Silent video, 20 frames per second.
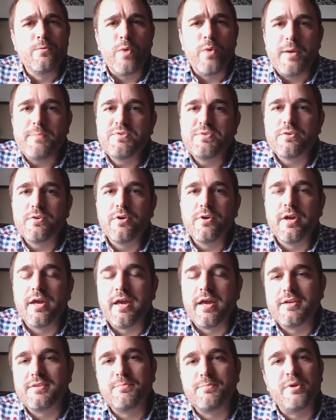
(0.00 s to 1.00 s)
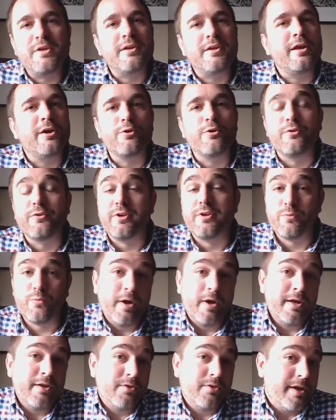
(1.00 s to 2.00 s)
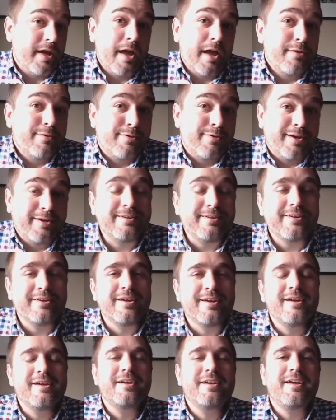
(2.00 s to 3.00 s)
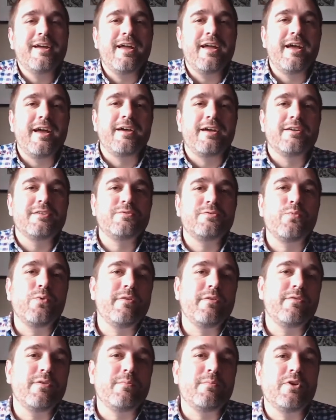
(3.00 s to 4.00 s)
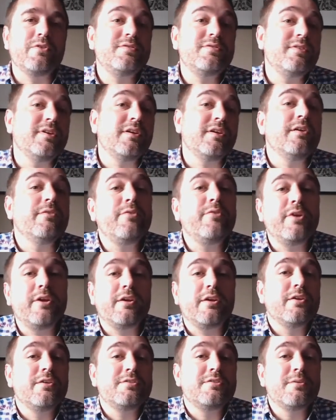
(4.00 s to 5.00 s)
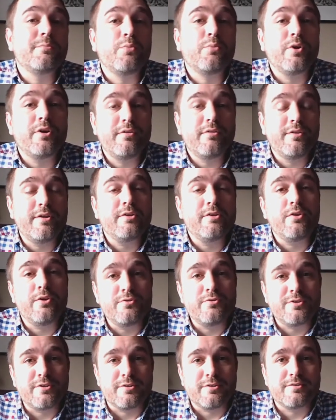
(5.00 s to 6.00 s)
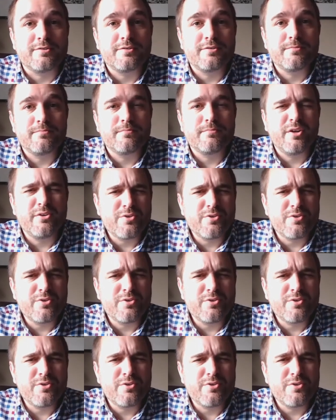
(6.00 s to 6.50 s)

Webster has been heralded, rightly, I think, as one of the most significant contemporary theologians.